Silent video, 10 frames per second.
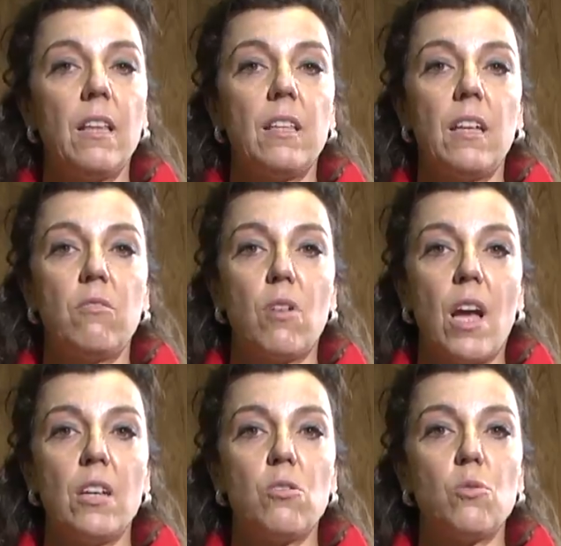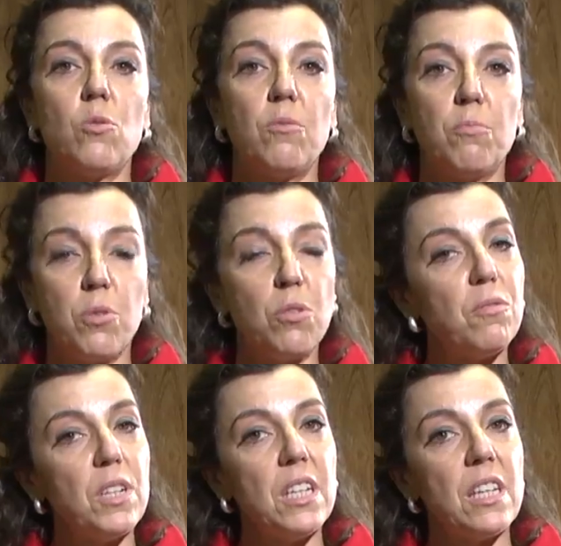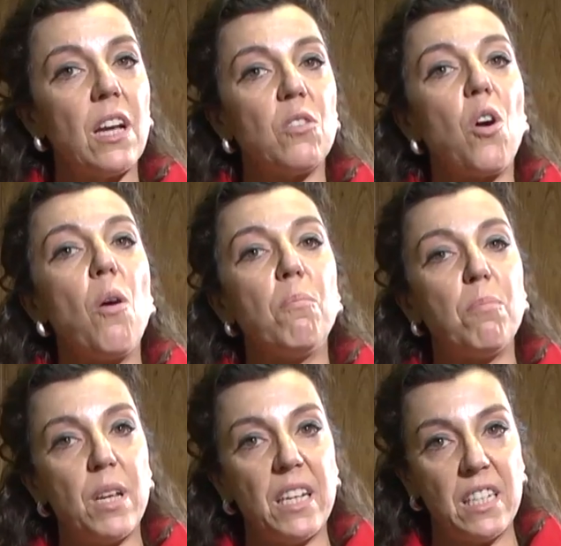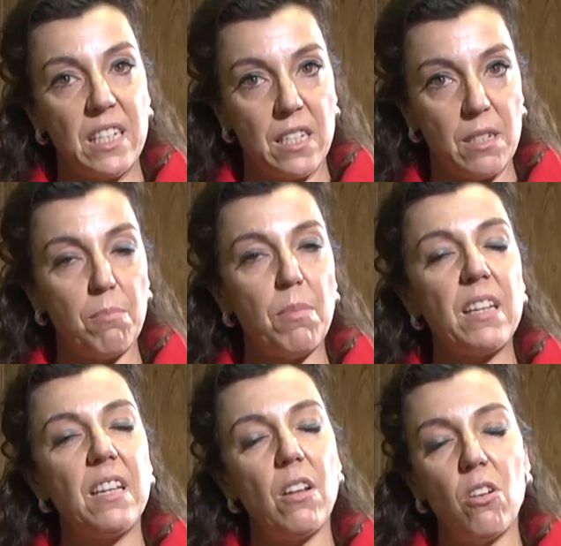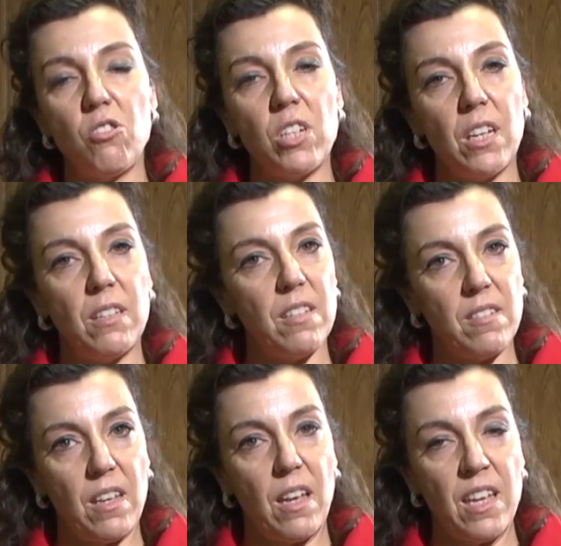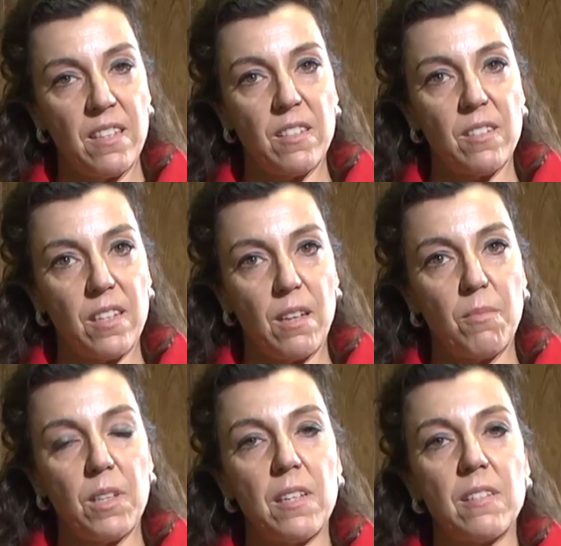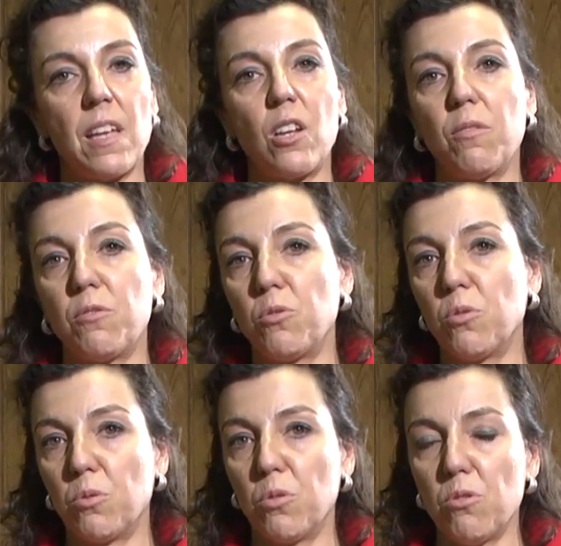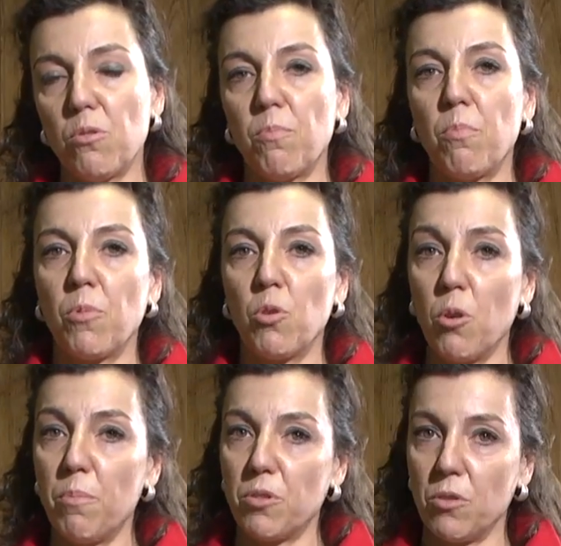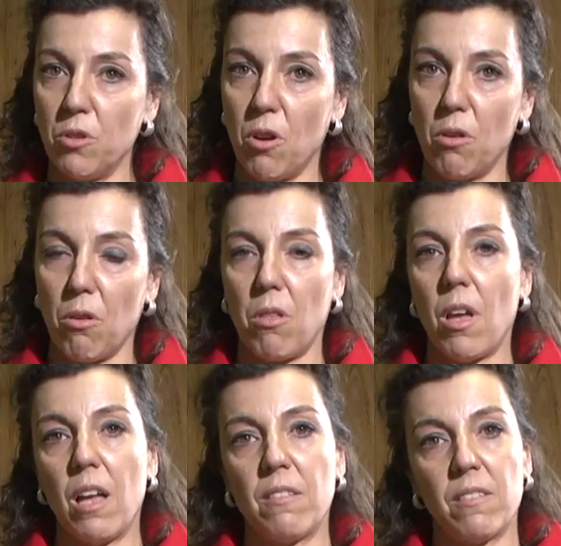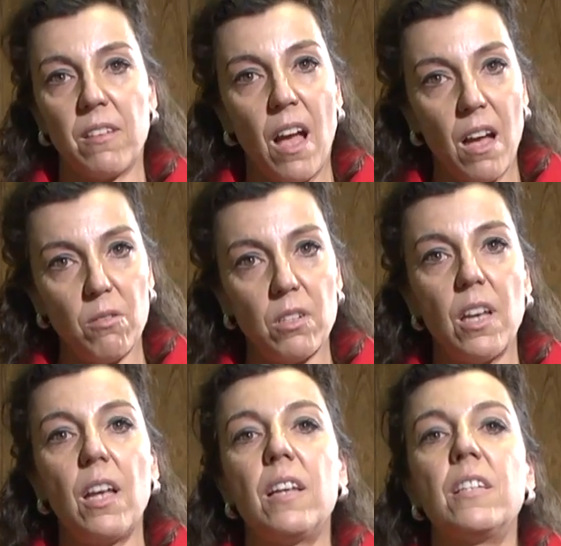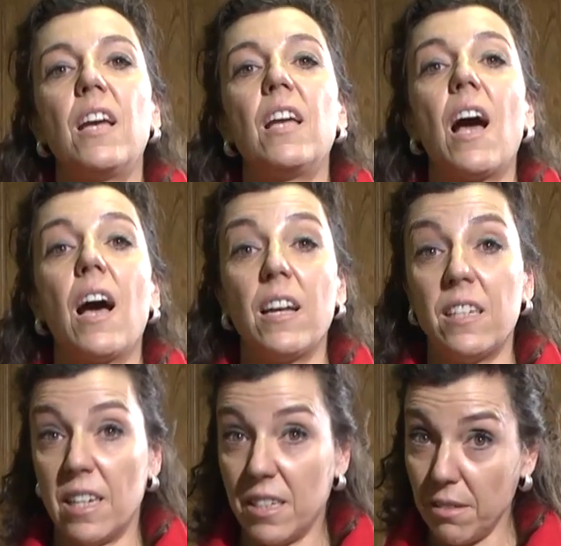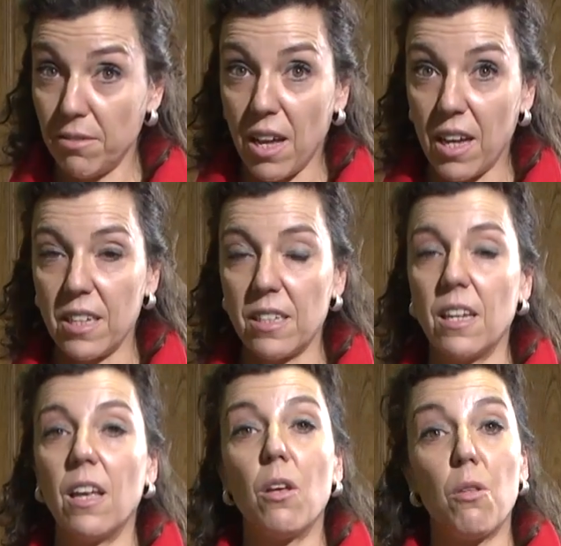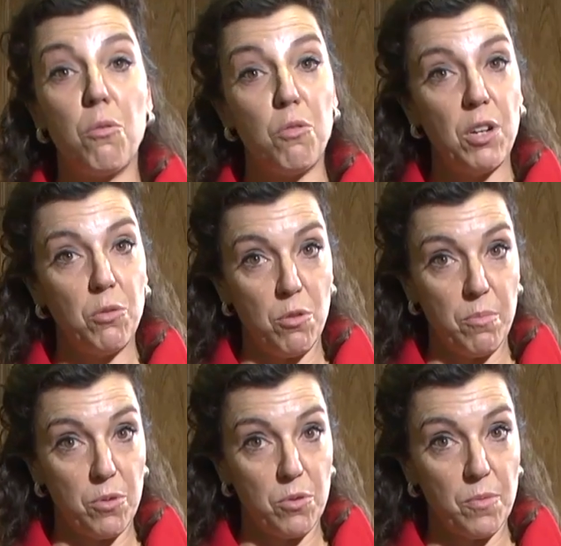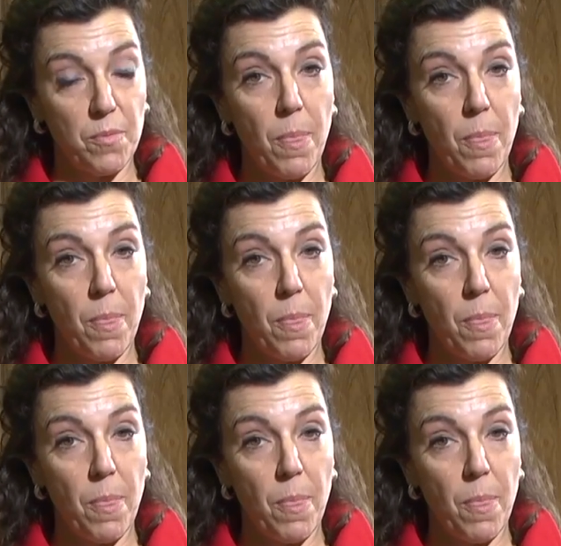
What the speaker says: They tried to improve it and complete it, but the logic is the same. Instead of two groups, North and South, they identified three groups.